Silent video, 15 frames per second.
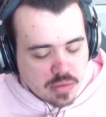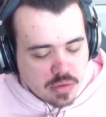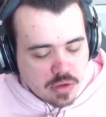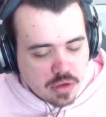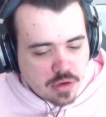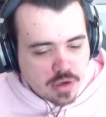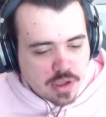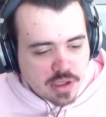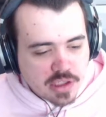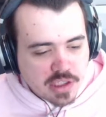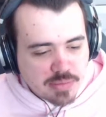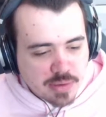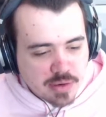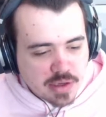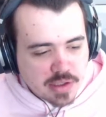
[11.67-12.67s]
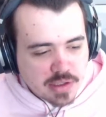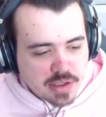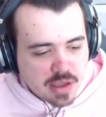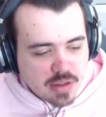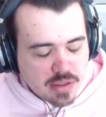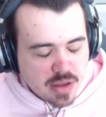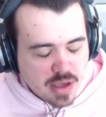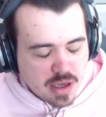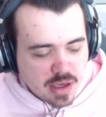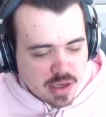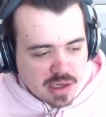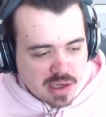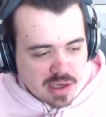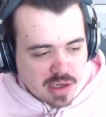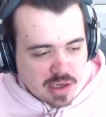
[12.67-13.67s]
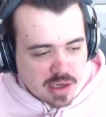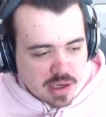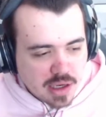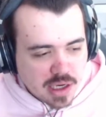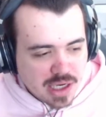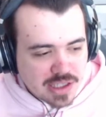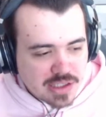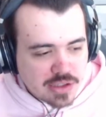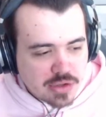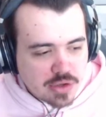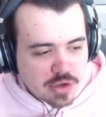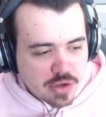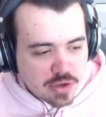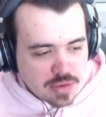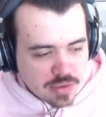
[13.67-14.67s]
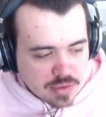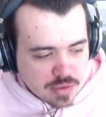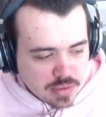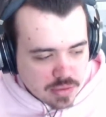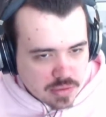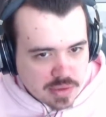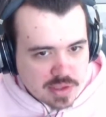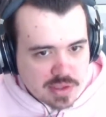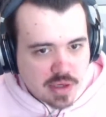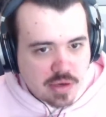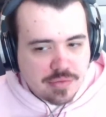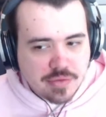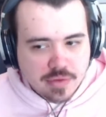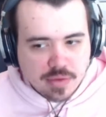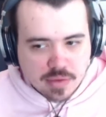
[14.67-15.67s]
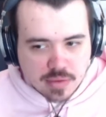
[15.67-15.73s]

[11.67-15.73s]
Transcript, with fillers: you can experience that thing as your own self.